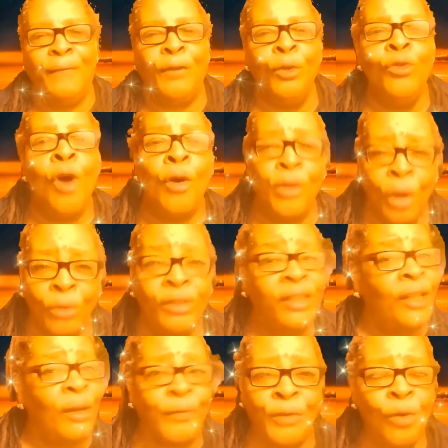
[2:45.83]
Listen, if you
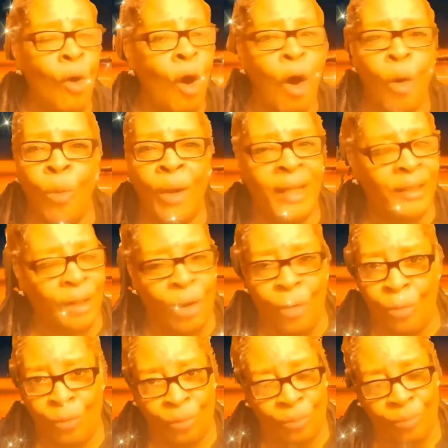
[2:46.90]
know yourself, you
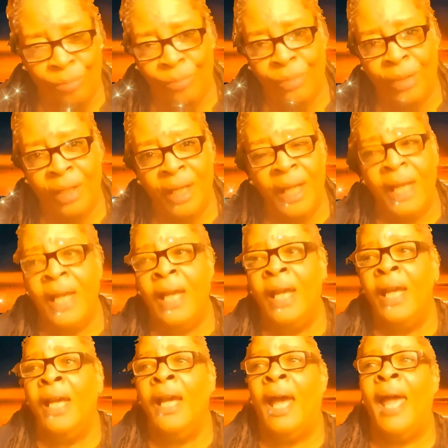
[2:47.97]
always home.
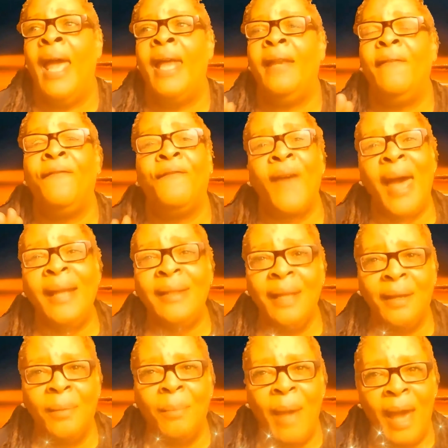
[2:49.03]
And the
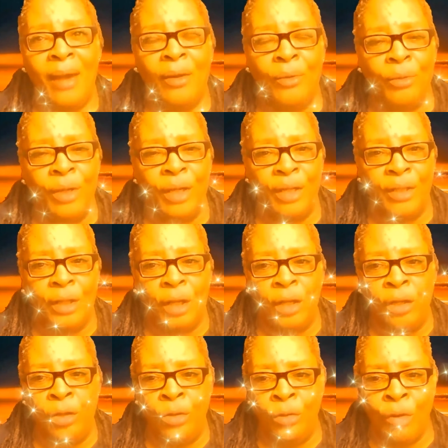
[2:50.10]
fact of the matter
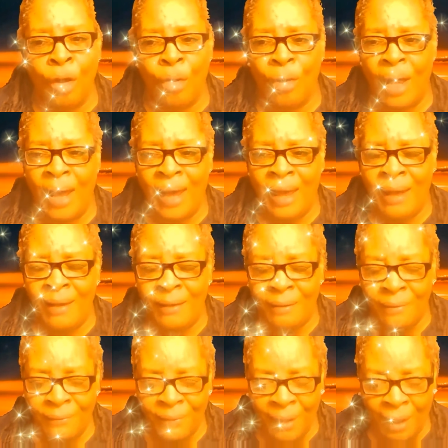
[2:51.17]
is, you don't
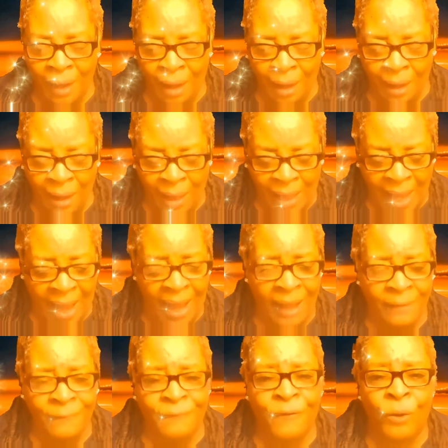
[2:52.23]
have a
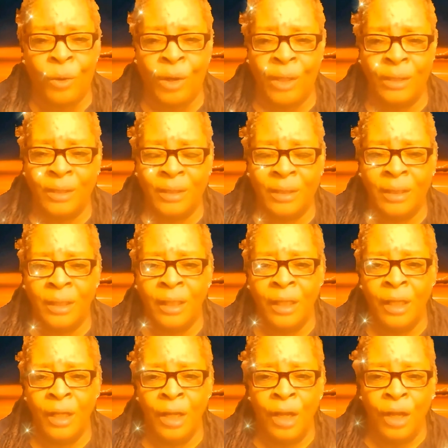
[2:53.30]
God
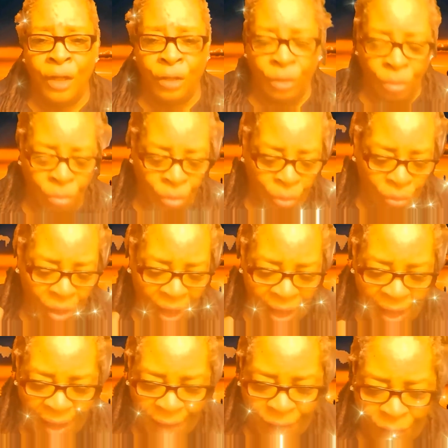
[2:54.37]
force. You
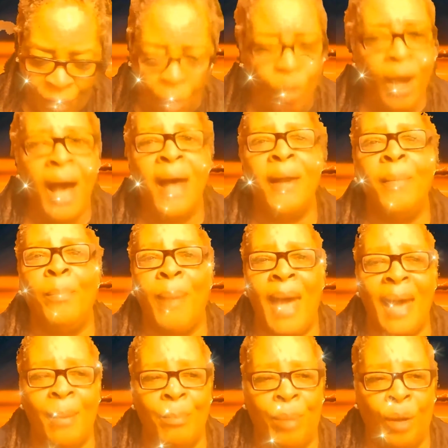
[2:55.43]
don't have no
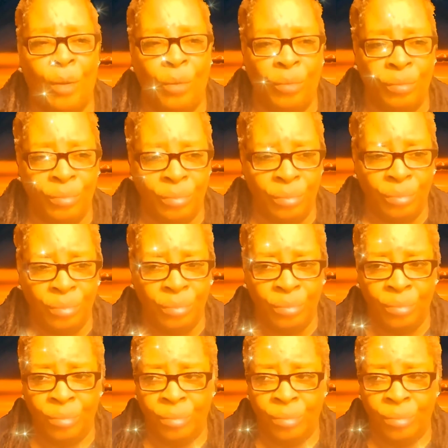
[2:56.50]
kind of backbone.